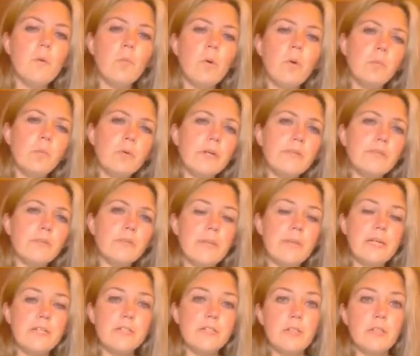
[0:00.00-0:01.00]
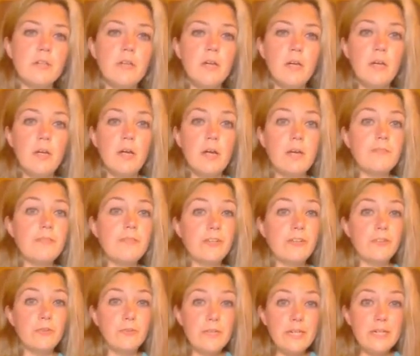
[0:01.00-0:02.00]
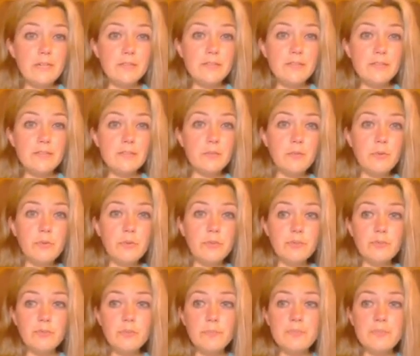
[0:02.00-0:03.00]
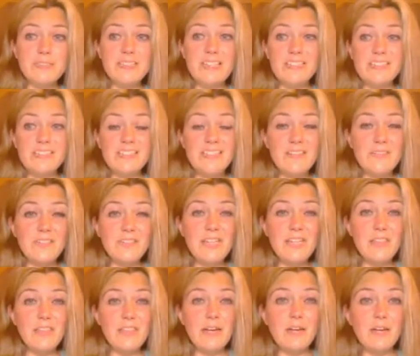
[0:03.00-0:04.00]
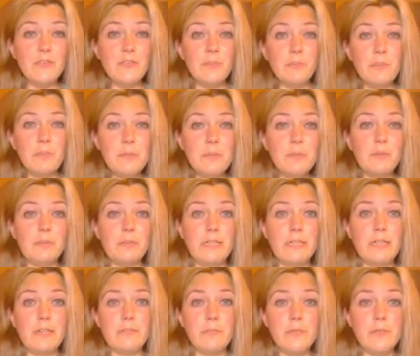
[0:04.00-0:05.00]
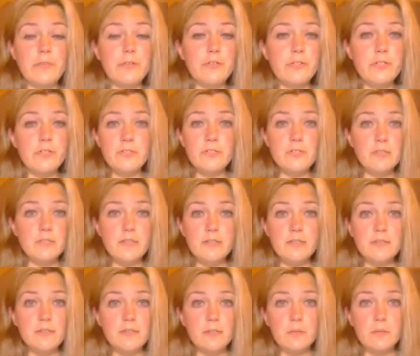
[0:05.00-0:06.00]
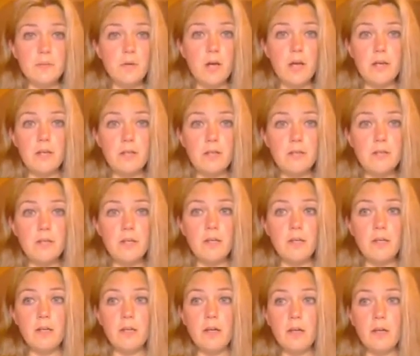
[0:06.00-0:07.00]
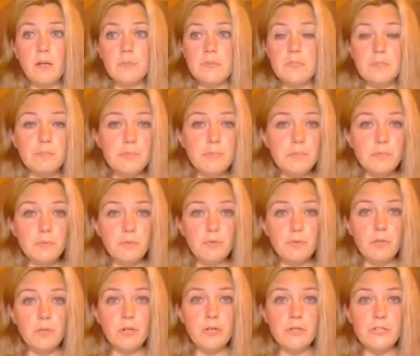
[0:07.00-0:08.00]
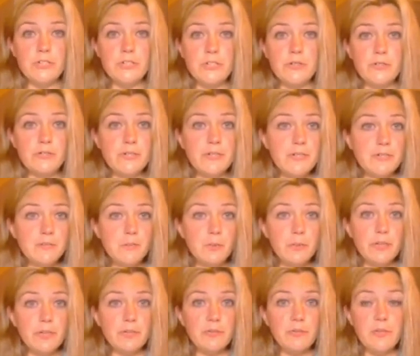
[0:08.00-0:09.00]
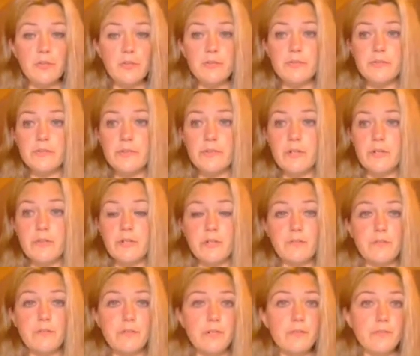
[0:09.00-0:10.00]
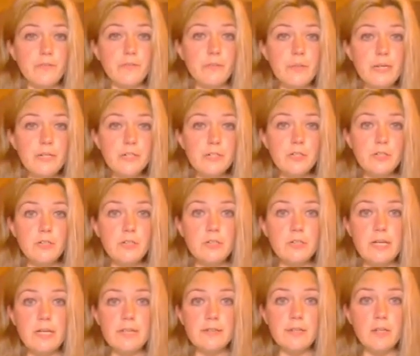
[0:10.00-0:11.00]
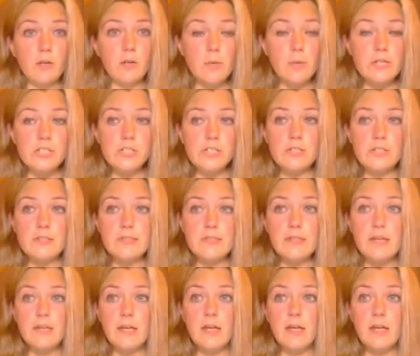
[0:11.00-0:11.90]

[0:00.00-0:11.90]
more information. I've got a great testimonial group. It's got 70,000 people in it, where they're just discussing the product. Some people are sharing their testimonials. Others are in there for information and asking questions.